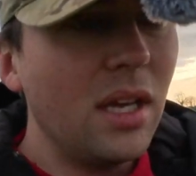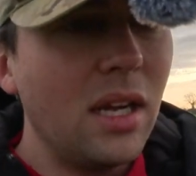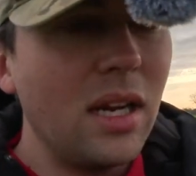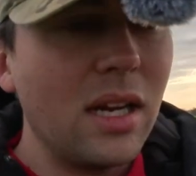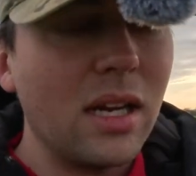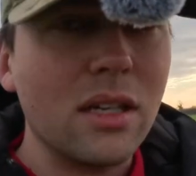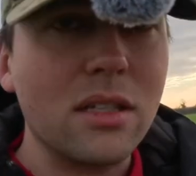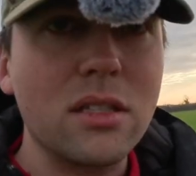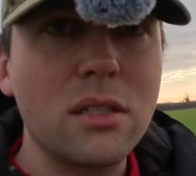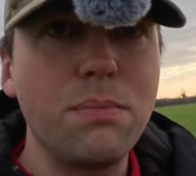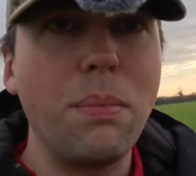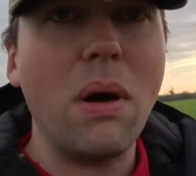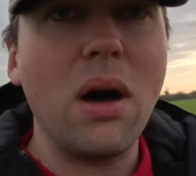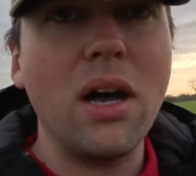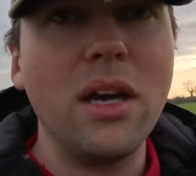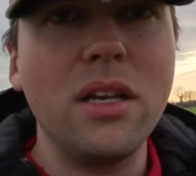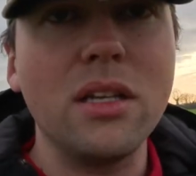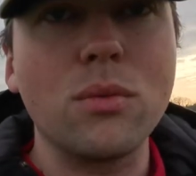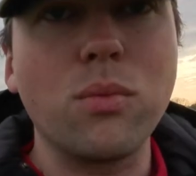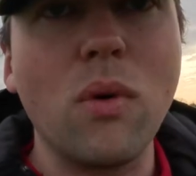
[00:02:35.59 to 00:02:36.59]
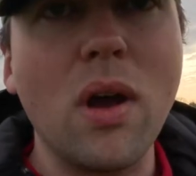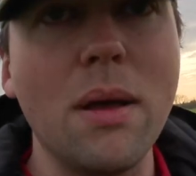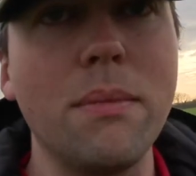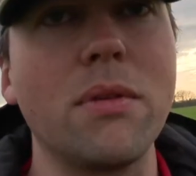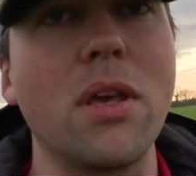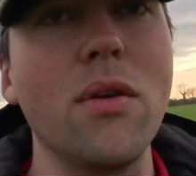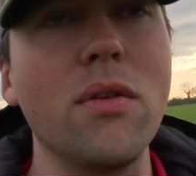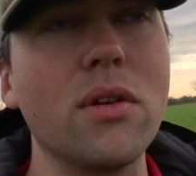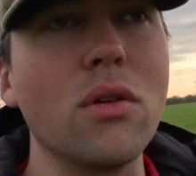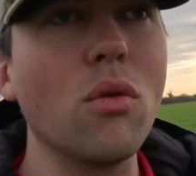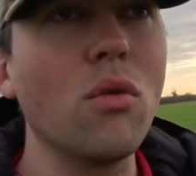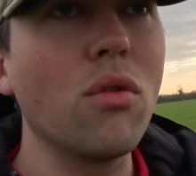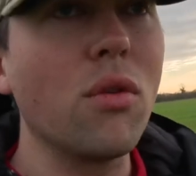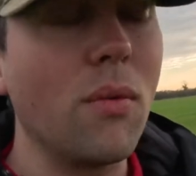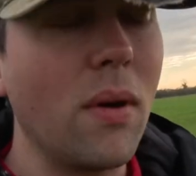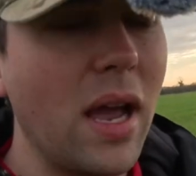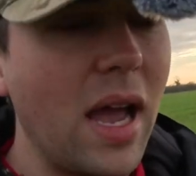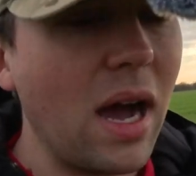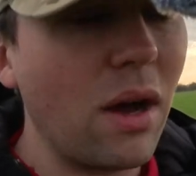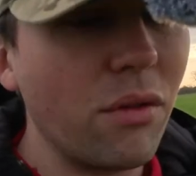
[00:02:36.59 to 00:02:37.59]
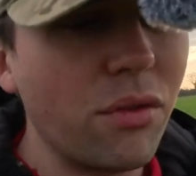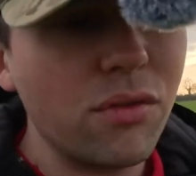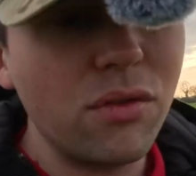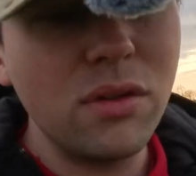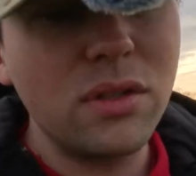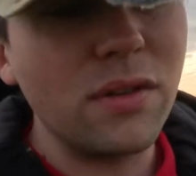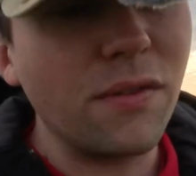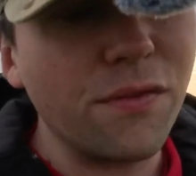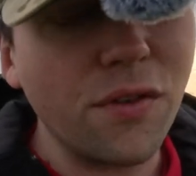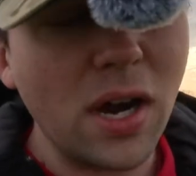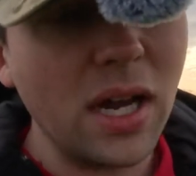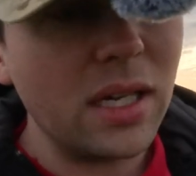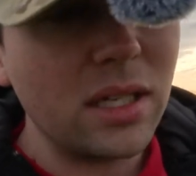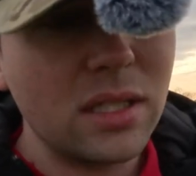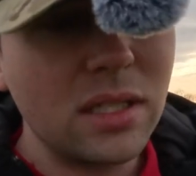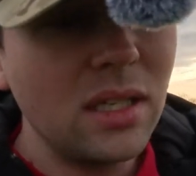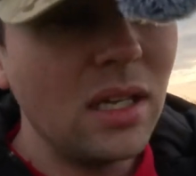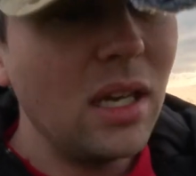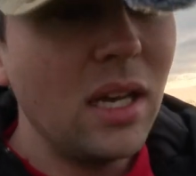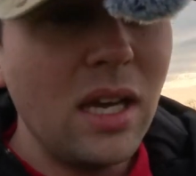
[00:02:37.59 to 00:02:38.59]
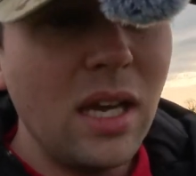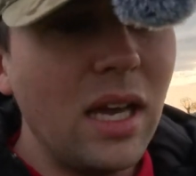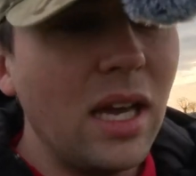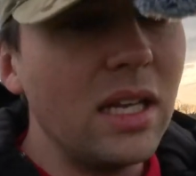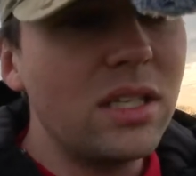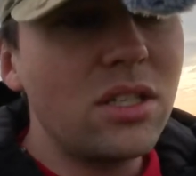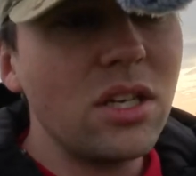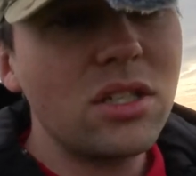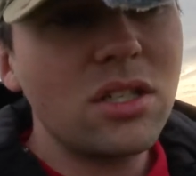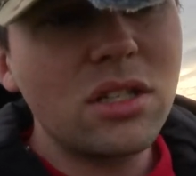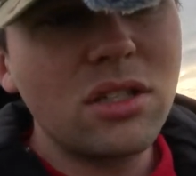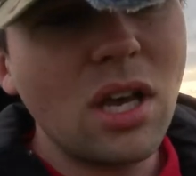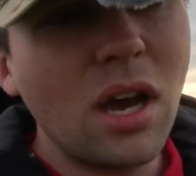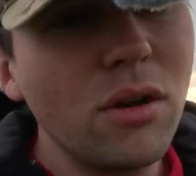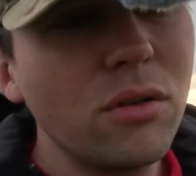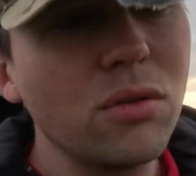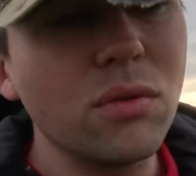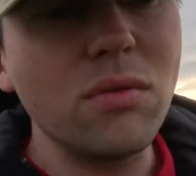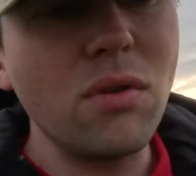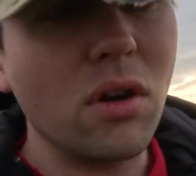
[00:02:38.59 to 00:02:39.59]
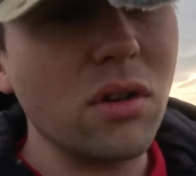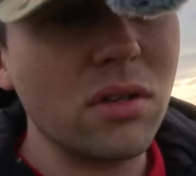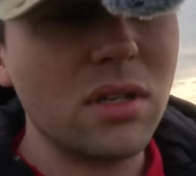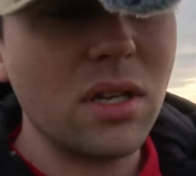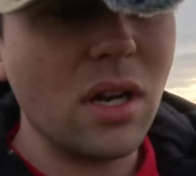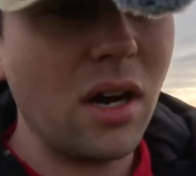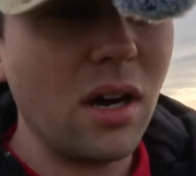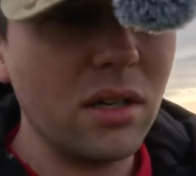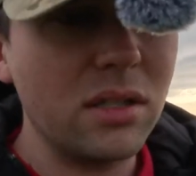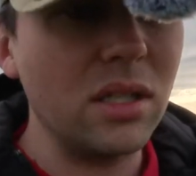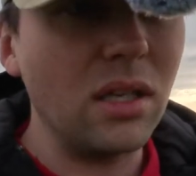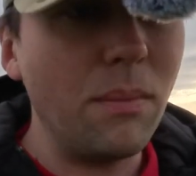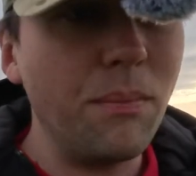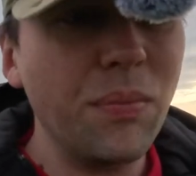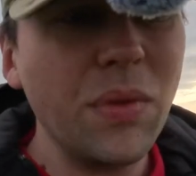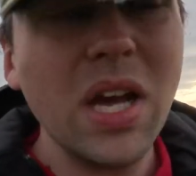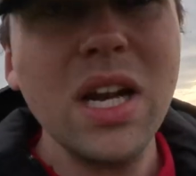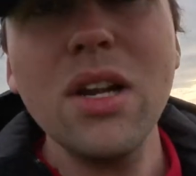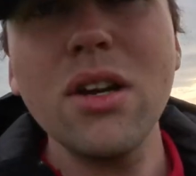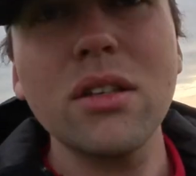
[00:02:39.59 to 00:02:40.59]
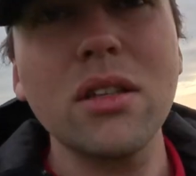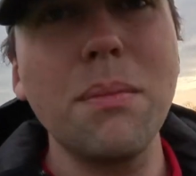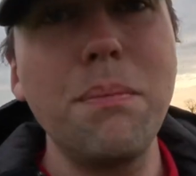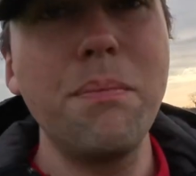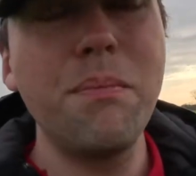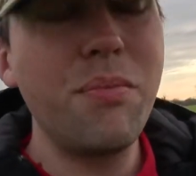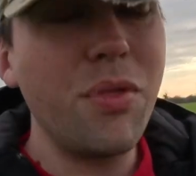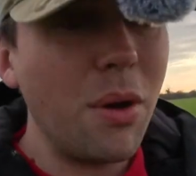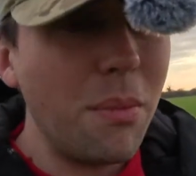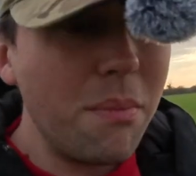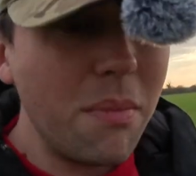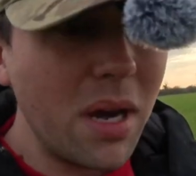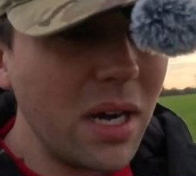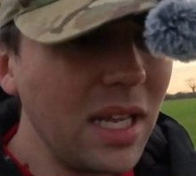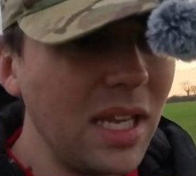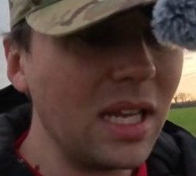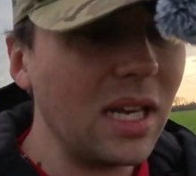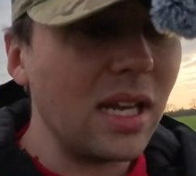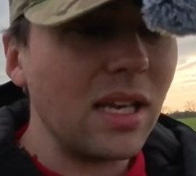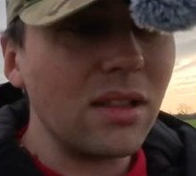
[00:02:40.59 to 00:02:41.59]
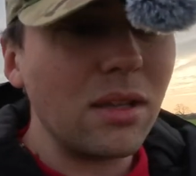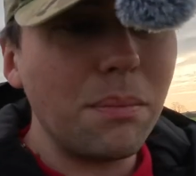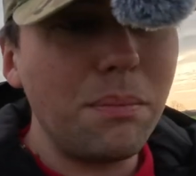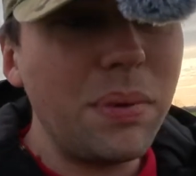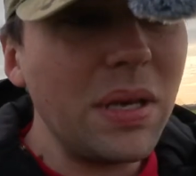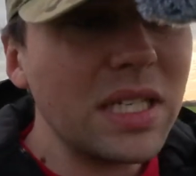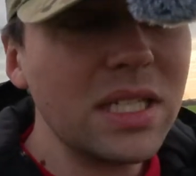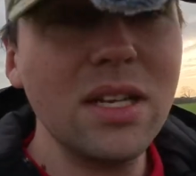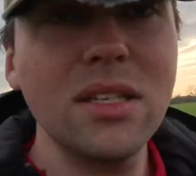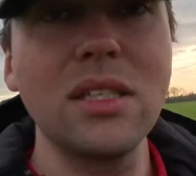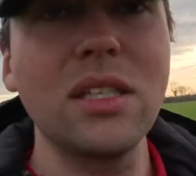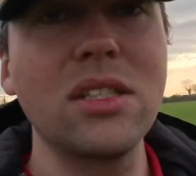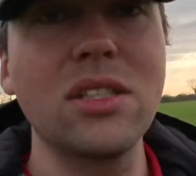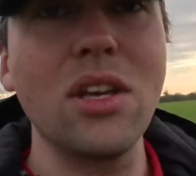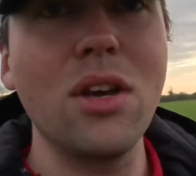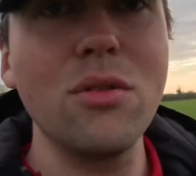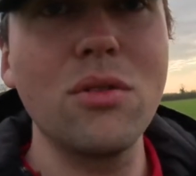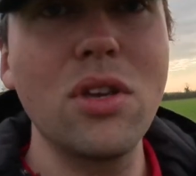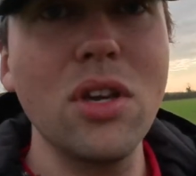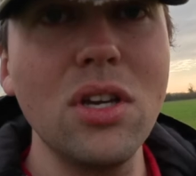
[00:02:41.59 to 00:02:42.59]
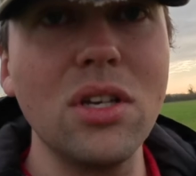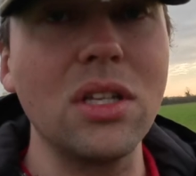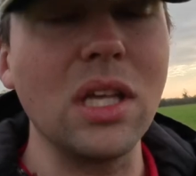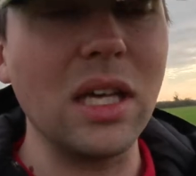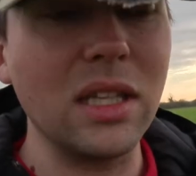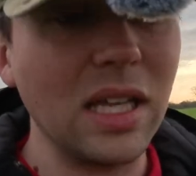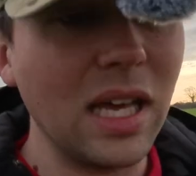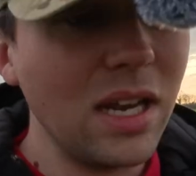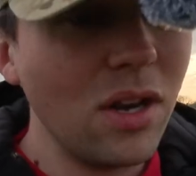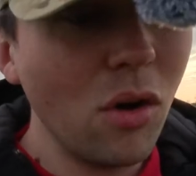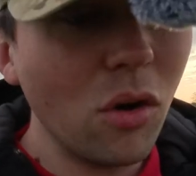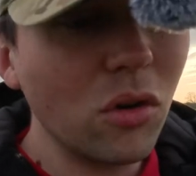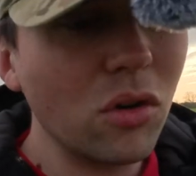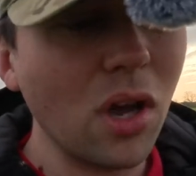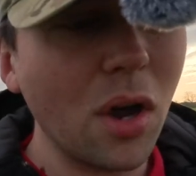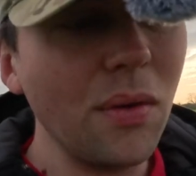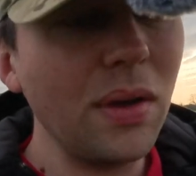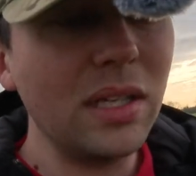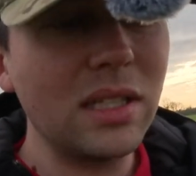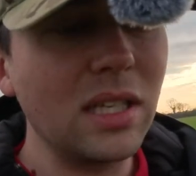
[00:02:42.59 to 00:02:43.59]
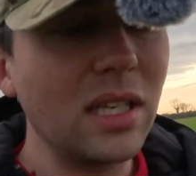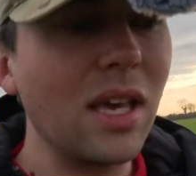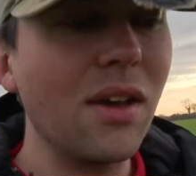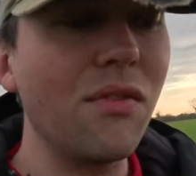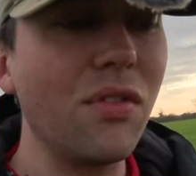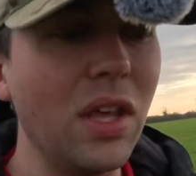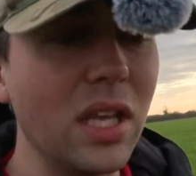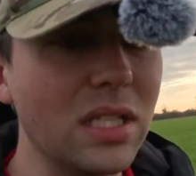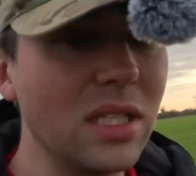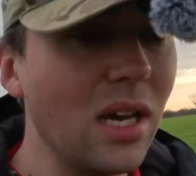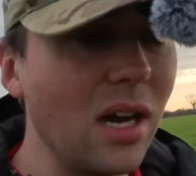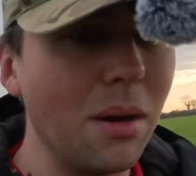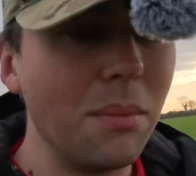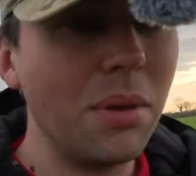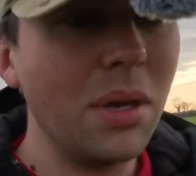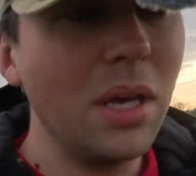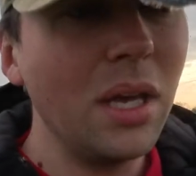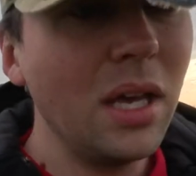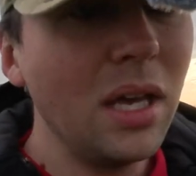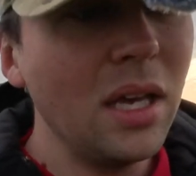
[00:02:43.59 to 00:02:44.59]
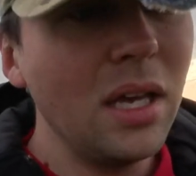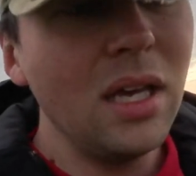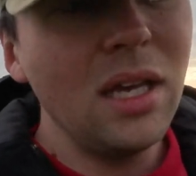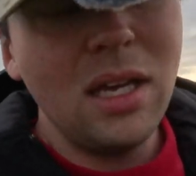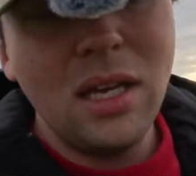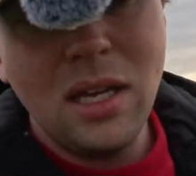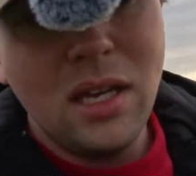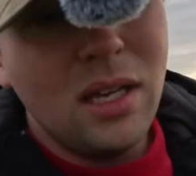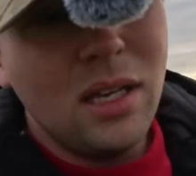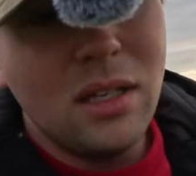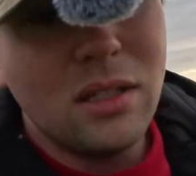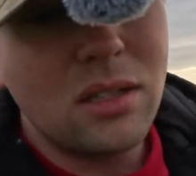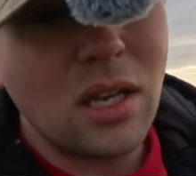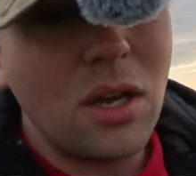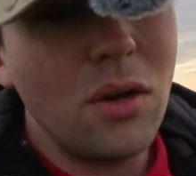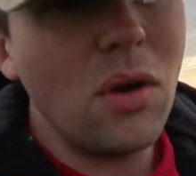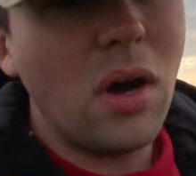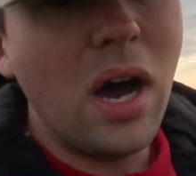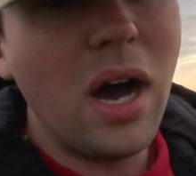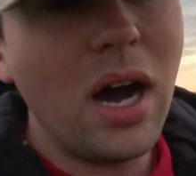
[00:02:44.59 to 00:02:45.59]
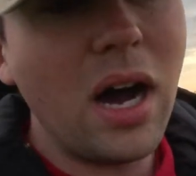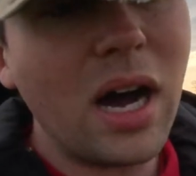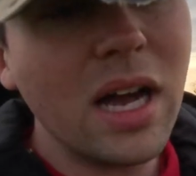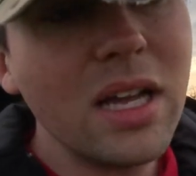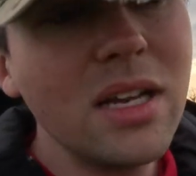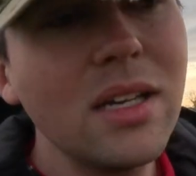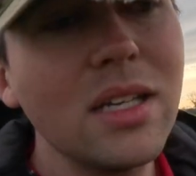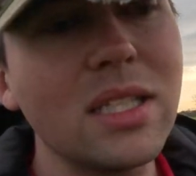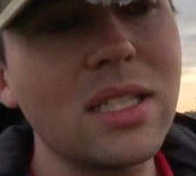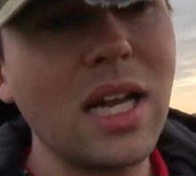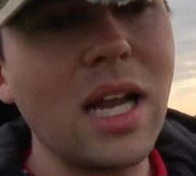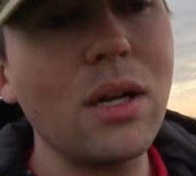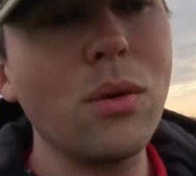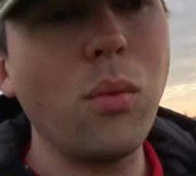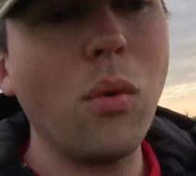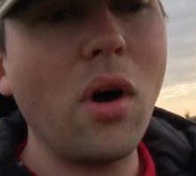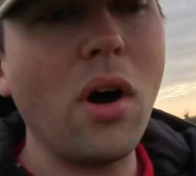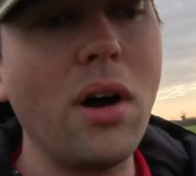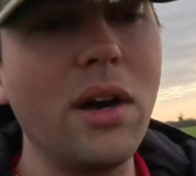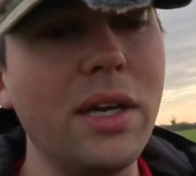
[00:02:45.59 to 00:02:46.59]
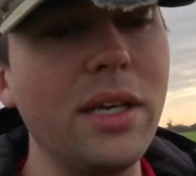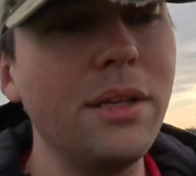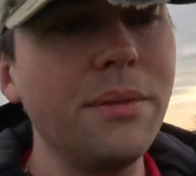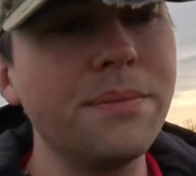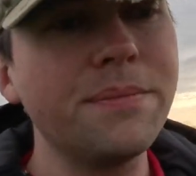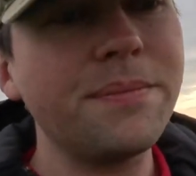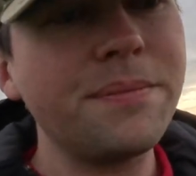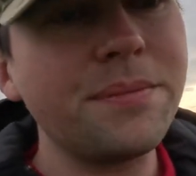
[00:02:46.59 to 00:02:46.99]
little spider's web going all the way out through to France. It's just a total non-starter. And look, the money in it, the business is so good that they're not going to give this up. So I understand why